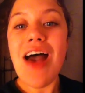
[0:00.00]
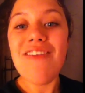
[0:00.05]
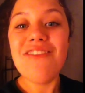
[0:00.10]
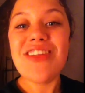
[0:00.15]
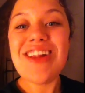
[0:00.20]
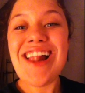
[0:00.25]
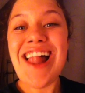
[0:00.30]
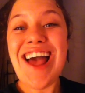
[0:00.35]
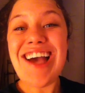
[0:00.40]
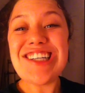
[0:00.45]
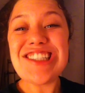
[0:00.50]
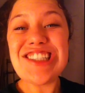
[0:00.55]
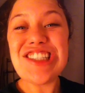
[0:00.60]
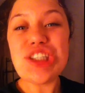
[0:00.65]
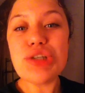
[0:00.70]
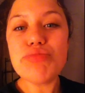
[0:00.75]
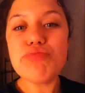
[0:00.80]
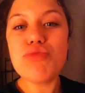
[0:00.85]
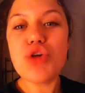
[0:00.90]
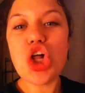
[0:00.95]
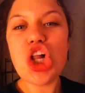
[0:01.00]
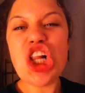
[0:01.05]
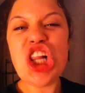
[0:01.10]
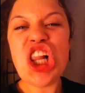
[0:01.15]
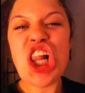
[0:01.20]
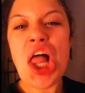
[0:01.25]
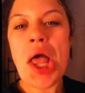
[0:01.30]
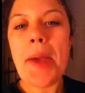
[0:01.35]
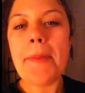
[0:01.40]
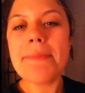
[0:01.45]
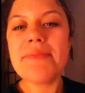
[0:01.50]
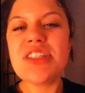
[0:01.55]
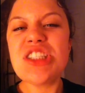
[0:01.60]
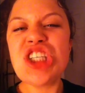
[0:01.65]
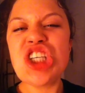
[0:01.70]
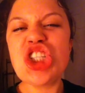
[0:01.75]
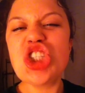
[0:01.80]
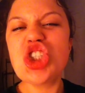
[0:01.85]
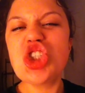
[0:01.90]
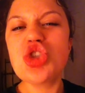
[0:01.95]
Flexible
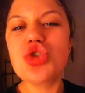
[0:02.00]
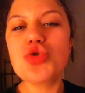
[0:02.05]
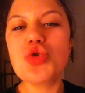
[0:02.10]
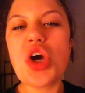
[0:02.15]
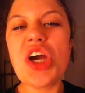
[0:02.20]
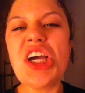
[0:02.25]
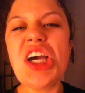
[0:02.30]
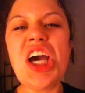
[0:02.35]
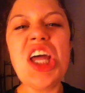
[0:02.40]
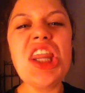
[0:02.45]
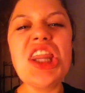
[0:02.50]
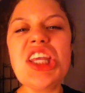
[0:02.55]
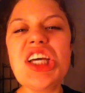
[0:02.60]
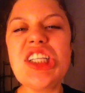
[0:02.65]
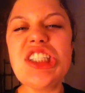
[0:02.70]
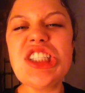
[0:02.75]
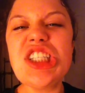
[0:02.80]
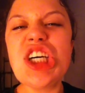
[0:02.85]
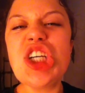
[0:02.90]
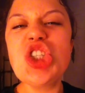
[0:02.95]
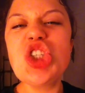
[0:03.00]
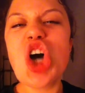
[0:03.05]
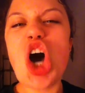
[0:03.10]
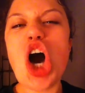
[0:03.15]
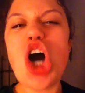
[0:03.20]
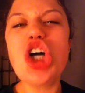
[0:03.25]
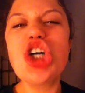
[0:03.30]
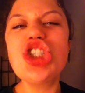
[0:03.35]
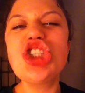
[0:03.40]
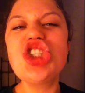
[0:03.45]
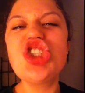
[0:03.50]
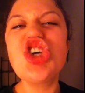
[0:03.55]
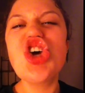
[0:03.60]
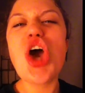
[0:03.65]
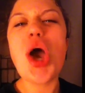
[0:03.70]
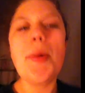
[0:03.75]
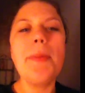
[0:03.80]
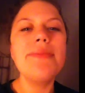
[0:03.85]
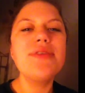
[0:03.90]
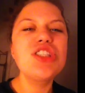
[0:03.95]
lips and strengthened tongue
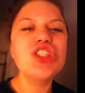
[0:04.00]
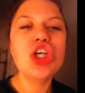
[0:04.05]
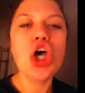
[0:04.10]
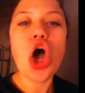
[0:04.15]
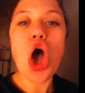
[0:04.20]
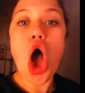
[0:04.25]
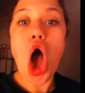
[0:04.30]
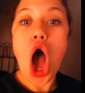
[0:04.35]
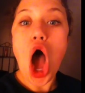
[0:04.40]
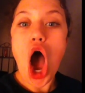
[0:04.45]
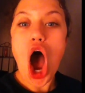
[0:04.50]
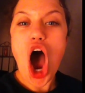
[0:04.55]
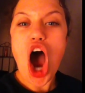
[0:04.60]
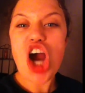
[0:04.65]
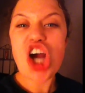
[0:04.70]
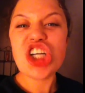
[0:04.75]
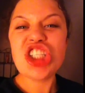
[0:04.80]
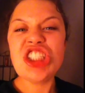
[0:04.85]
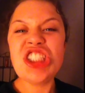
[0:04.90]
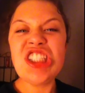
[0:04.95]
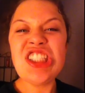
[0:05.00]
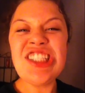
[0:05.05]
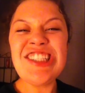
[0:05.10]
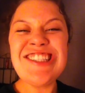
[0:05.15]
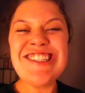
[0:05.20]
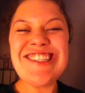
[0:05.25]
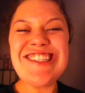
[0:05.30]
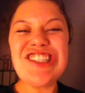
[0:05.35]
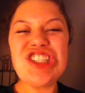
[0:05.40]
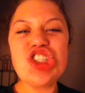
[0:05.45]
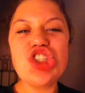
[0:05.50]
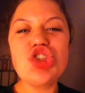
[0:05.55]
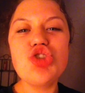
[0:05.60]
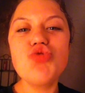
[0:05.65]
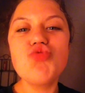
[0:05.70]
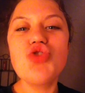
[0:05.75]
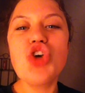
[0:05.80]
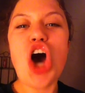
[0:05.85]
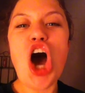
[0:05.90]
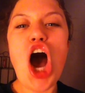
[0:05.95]
tips are needed
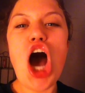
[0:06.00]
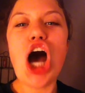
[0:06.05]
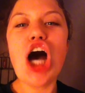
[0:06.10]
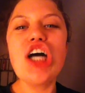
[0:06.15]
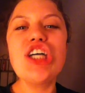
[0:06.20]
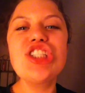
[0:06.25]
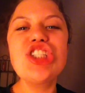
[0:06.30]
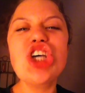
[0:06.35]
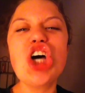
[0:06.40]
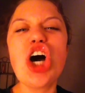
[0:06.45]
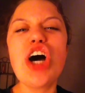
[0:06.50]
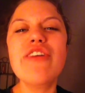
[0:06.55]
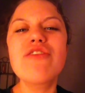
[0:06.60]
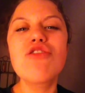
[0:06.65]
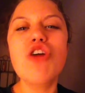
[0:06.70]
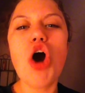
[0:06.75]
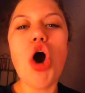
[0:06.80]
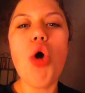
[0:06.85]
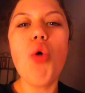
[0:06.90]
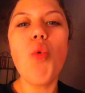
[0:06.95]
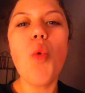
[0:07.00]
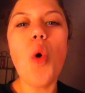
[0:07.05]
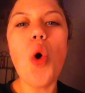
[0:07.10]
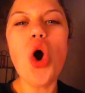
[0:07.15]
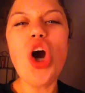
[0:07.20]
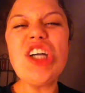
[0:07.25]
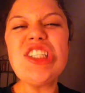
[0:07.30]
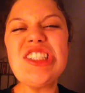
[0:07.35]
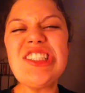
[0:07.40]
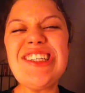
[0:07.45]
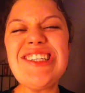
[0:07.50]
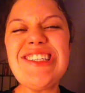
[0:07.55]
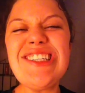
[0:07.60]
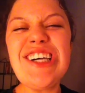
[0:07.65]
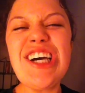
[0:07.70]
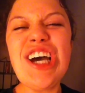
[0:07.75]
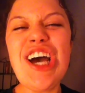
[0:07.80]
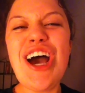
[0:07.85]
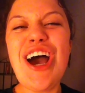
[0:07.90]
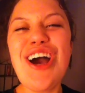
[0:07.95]
to toss off
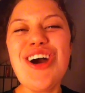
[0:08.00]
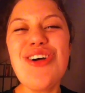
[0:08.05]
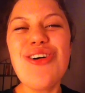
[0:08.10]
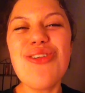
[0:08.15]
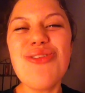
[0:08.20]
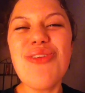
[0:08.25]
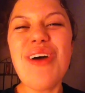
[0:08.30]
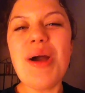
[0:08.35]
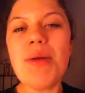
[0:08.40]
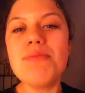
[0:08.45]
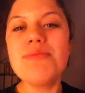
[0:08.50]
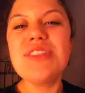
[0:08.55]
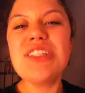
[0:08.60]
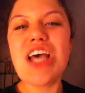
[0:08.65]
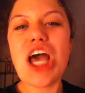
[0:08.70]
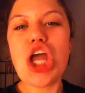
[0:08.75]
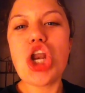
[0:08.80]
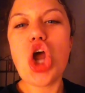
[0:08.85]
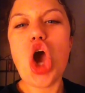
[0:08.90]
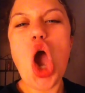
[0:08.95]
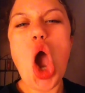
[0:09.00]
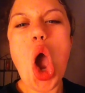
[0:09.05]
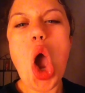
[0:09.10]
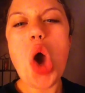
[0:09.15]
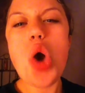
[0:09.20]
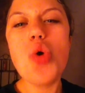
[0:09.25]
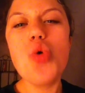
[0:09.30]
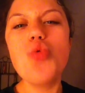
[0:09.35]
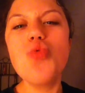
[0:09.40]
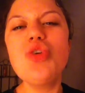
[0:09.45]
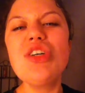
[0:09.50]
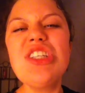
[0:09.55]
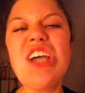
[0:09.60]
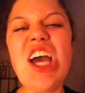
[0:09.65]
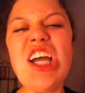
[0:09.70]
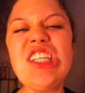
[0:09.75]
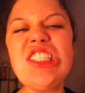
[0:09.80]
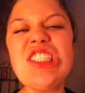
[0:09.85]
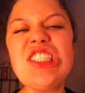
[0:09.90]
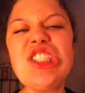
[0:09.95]
Kawardian quips, and who
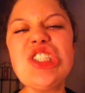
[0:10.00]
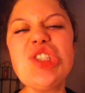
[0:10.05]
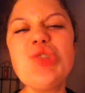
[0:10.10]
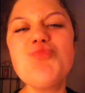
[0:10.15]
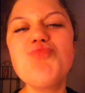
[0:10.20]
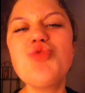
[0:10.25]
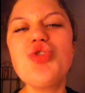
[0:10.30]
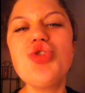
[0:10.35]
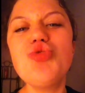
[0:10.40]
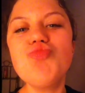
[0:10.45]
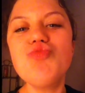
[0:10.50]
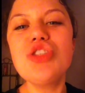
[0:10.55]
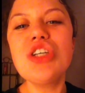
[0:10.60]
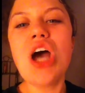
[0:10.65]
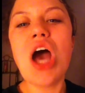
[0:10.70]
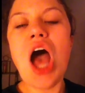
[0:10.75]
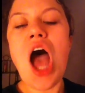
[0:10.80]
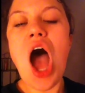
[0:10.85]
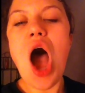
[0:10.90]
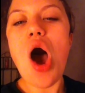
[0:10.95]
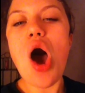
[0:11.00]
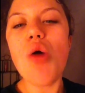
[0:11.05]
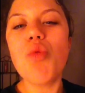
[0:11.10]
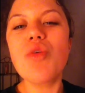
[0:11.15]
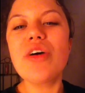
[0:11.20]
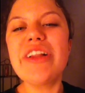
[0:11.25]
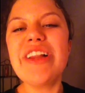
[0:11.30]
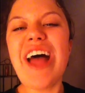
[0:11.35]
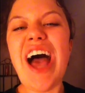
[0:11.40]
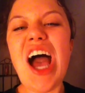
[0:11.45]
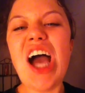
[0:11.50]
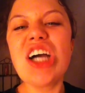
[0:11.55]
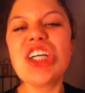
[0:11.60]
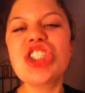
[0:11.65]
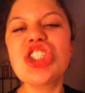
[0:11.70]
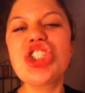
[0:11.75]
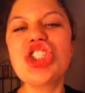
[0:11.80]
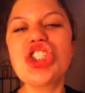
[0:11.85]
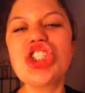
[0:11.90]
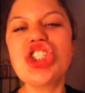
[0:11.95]
can dispute a
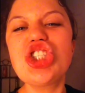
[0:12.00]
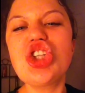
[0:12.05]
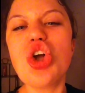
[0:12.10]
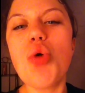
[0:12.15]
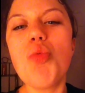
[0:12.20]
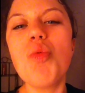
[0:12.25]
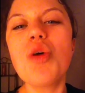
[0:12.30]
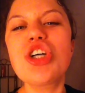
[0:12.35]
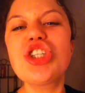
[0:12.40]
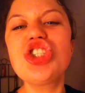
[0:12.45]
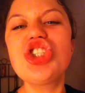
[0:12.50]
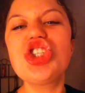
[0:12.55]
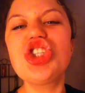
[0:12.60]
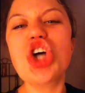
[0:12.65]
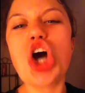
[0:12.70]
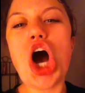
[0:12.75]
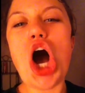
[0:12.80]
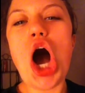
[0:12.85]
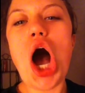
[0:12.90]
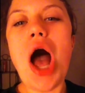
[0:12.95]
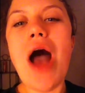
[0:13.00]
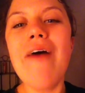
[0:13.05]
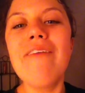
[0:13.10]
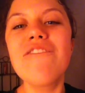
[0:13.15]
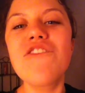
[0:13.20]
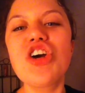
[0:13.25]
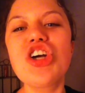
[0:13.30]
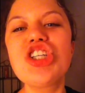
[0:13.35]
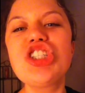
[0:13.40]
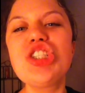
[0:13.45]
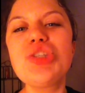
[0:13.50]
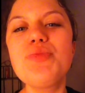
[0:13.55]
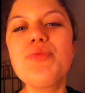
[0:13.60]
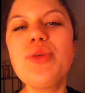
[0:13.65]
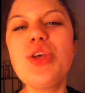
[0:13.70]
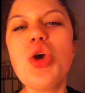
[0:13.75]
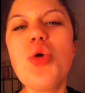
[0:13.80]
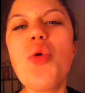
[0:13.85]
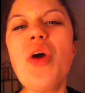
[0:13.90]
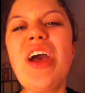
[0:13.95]
relaxed lower jaw for
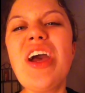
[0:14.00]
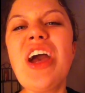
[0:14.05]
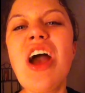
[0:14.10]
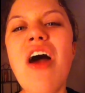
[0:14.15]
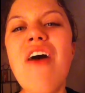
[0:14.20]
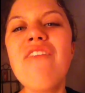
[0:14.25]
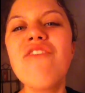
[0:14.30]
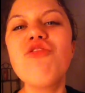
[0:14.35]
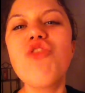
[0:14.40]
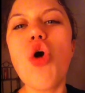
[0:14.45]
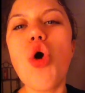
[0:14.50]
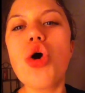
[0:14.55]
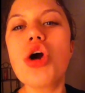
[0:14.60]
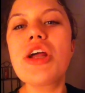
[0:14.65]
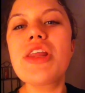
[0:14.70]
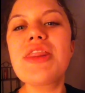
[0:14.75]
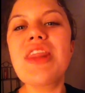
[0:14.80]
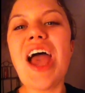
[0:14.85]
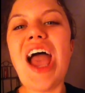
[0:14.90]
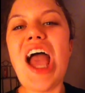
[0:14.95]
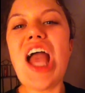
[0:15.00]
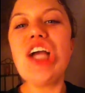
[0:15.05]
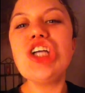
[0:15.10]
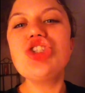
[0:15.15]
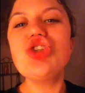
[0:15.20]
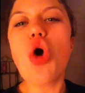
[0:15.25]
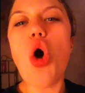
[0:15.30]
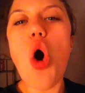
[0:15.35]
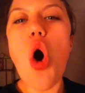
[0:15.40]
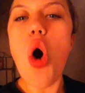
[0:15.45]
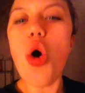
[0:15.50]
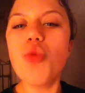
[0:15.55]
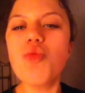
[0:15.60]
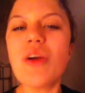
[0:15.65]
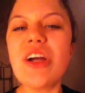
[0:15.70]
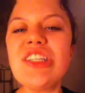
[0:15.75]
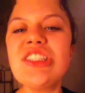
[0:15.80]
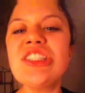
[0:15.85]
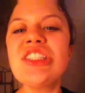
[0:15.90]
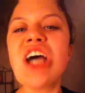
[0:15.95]
spewing forth a
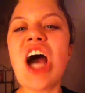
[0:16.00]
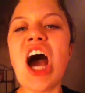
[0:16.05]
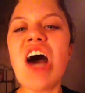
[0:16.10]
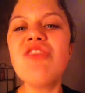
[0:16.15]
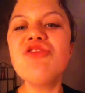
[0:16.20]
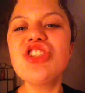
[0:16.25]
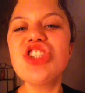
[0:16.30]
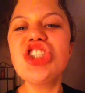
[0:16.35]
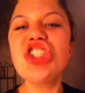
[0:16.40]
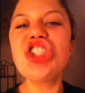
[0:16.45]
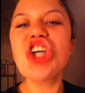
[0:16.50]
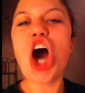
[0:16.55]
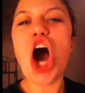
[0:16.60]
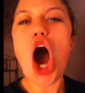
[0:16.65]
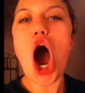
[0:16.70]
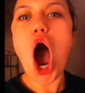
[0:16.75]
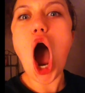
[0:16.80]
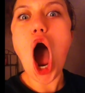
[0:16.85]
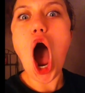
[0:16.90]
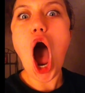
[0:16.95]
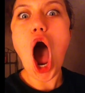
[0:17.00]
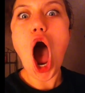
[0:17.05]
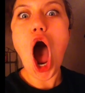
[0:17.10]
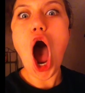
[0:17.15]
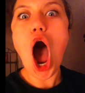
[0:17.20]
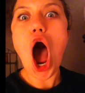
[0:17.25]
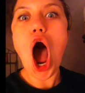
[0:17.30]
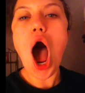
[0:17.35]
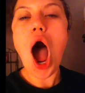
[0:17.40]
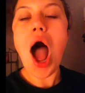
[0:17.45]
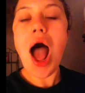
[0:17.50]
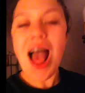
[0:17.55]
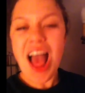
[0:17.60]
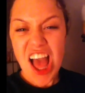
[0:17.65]
torrent of Shaw?